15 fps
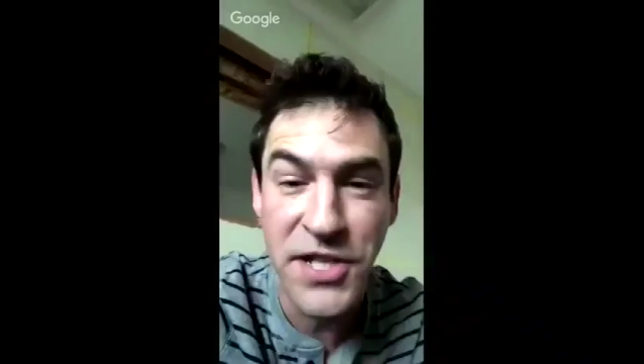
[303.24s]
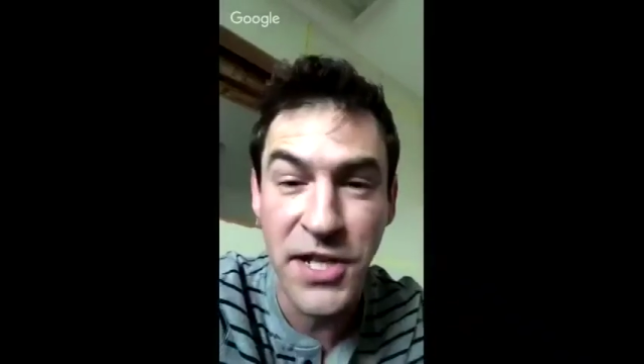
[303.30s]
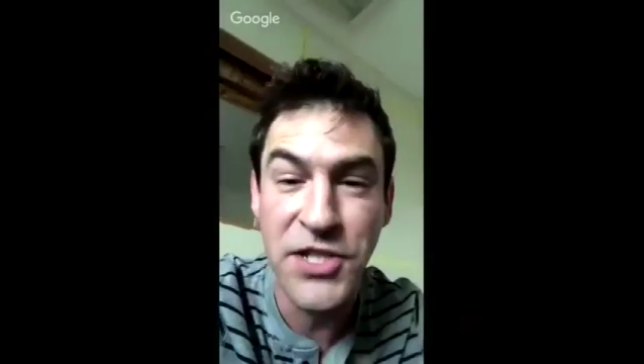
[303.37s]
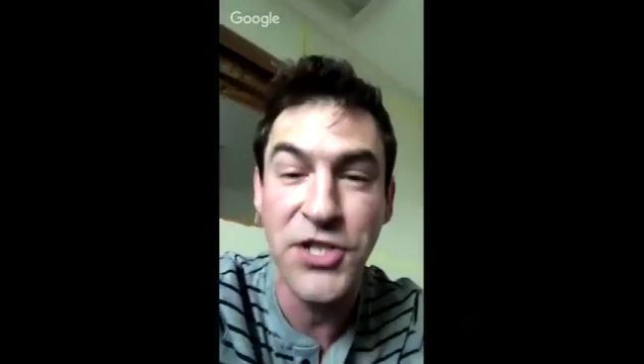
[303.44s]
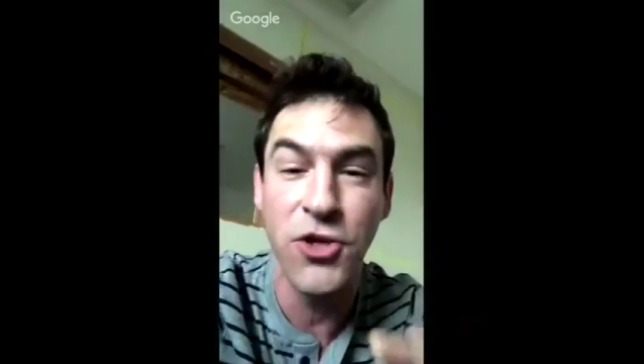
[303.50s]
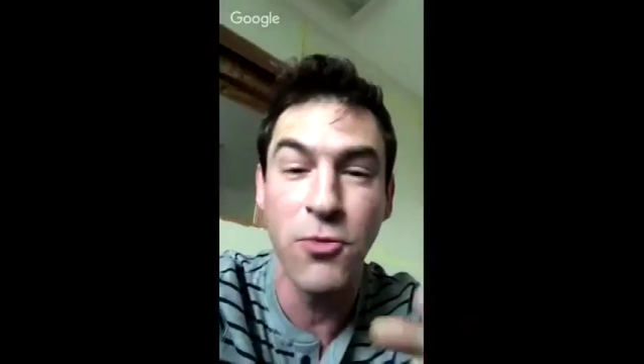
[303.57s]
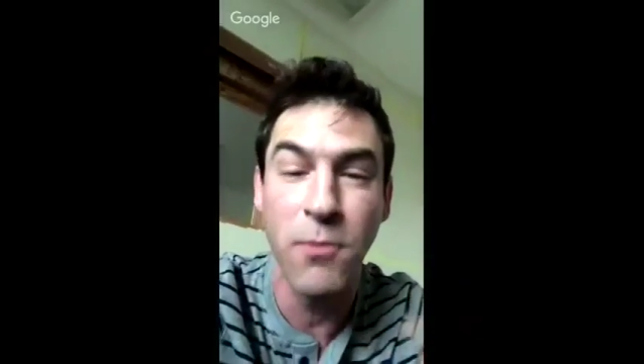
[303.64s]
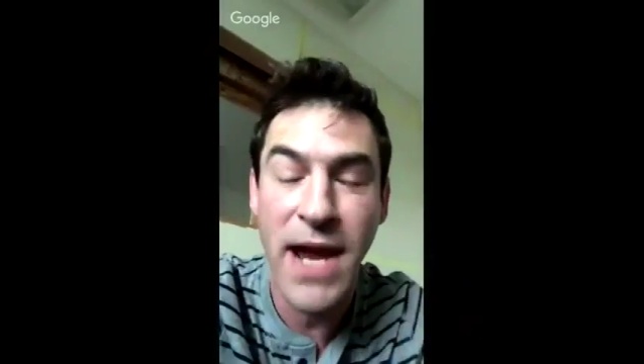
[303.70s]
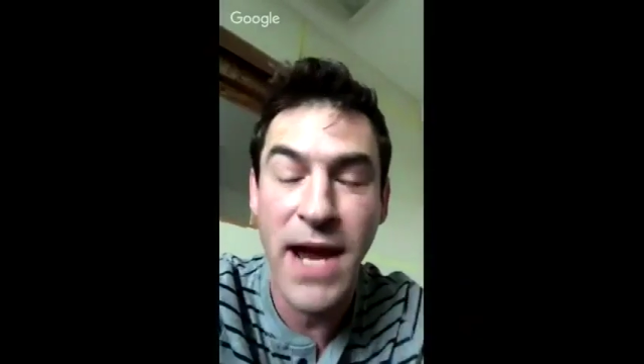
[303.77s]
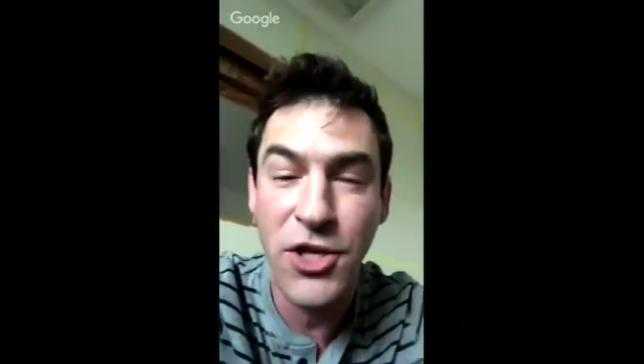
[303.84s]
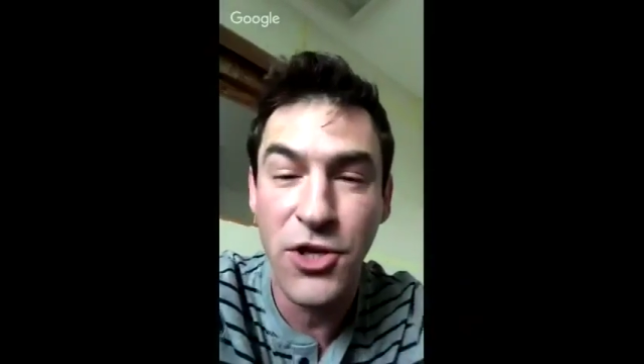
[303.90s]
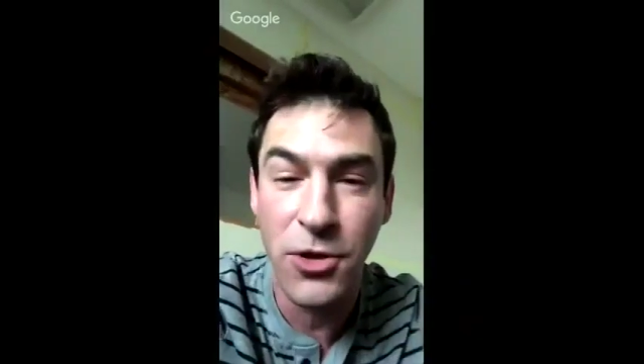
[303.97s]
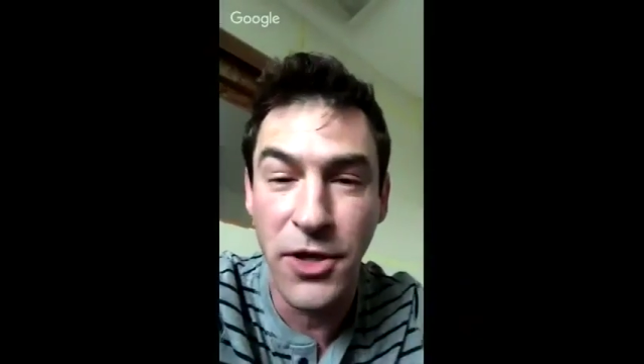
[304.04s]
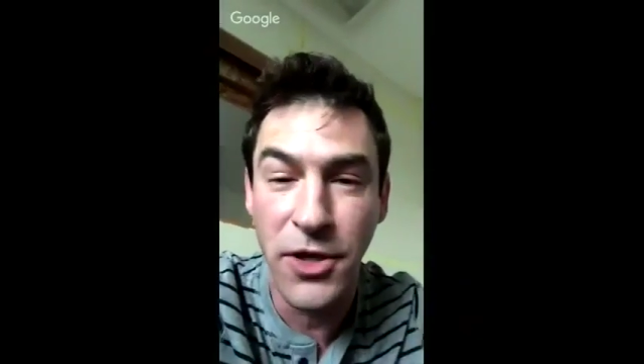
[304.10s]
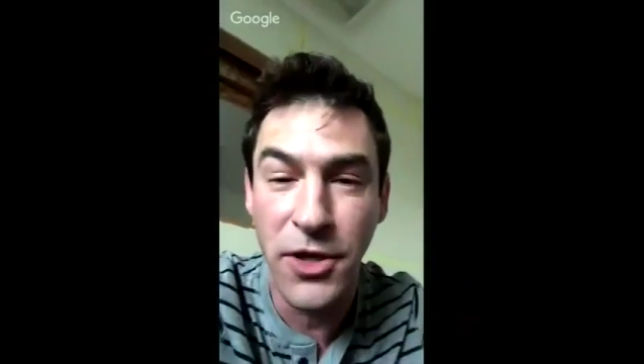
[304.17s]
you made your
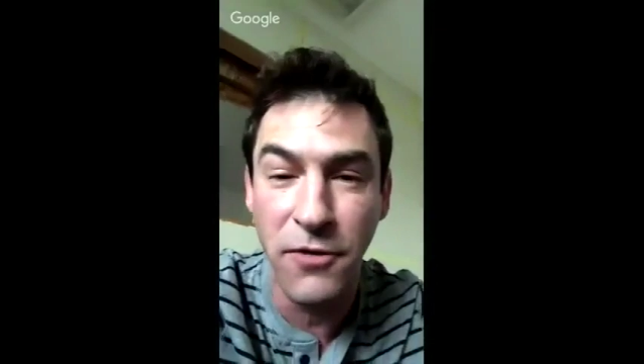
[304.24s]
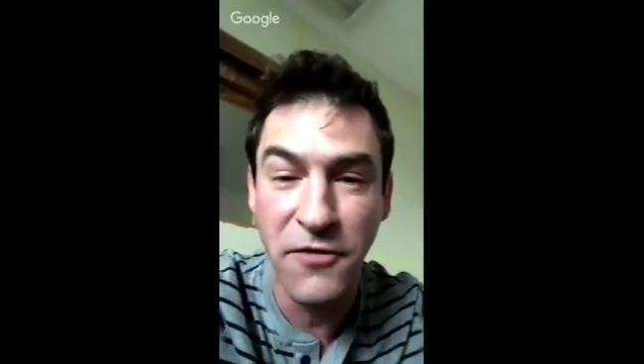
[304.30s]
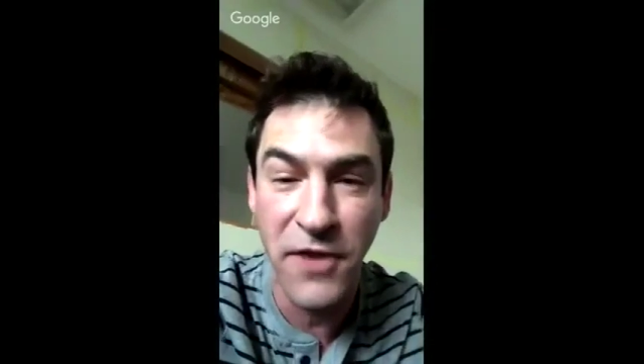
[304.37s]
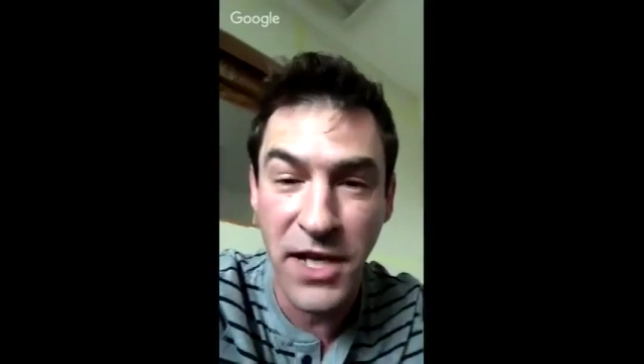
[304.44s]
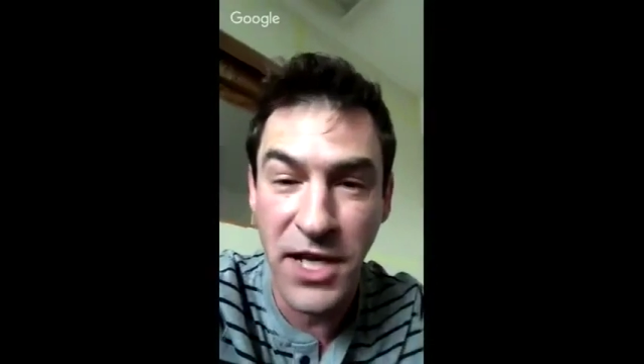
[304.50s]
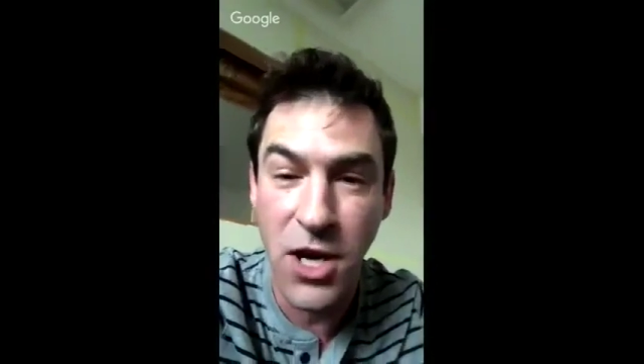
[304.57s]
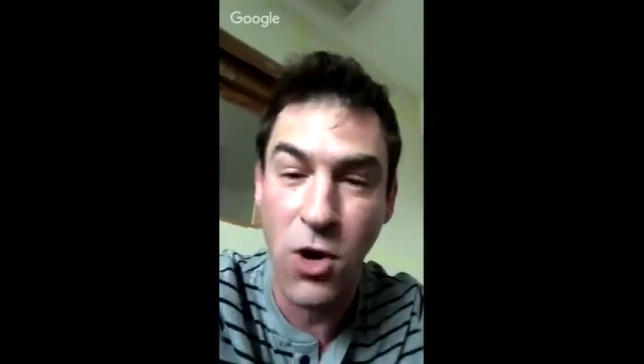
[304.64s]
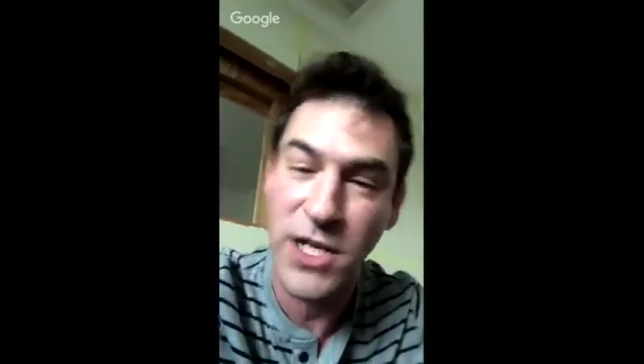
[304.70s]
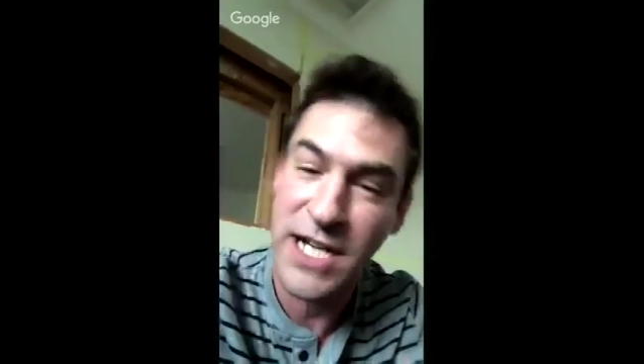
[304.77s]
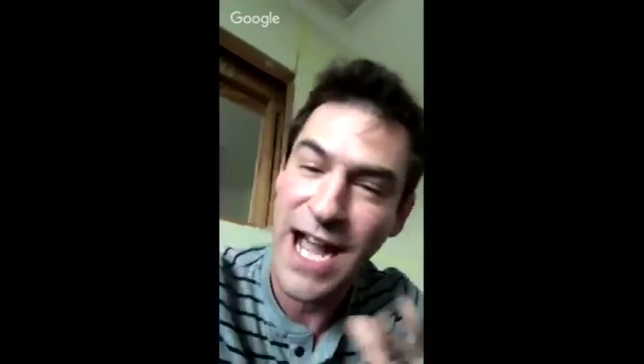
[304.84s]
little video kind of